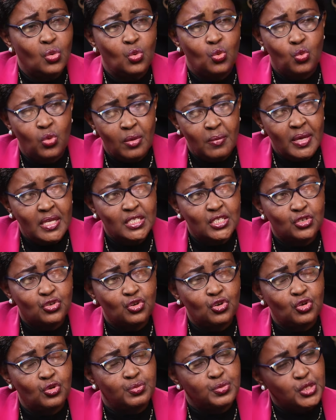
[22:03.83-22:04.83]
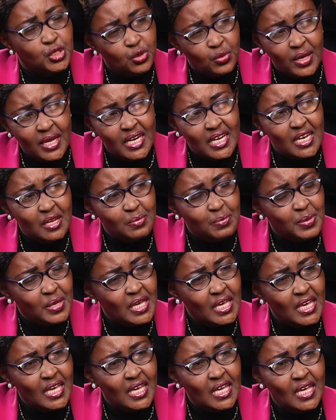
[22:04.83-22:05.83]
women's groups,
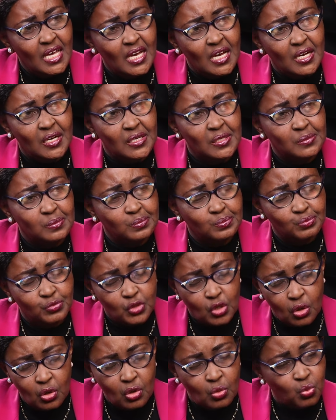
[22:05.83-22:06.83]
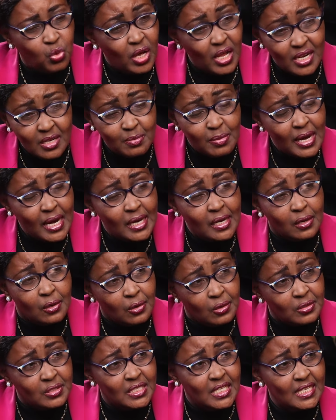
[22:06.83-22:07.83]
UNDP, World Bank,
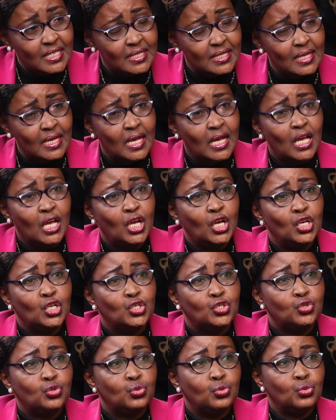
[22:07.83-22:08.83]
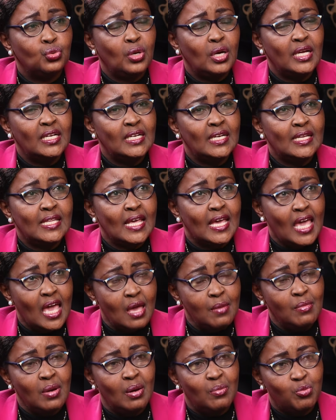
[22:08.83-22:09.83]
all this, and they
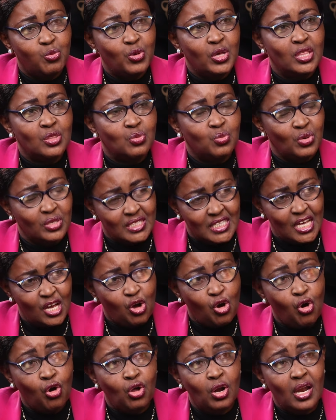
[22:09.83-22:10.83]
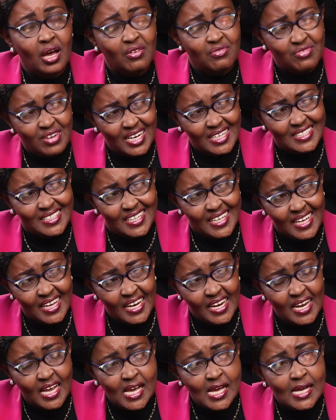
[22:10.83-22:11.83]
came up with what they call a
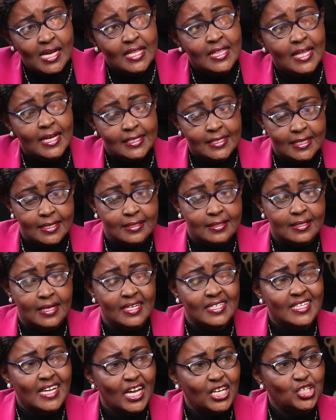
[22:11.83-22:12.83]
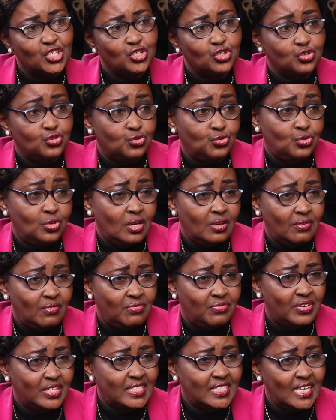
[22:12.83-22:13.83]
vaccine that is attached to the
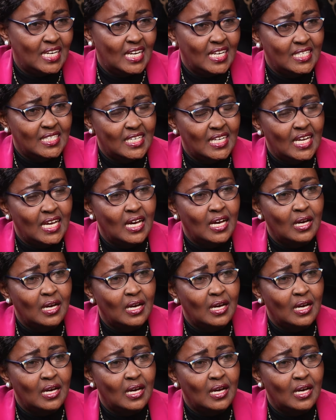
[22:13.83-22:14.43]
fertility,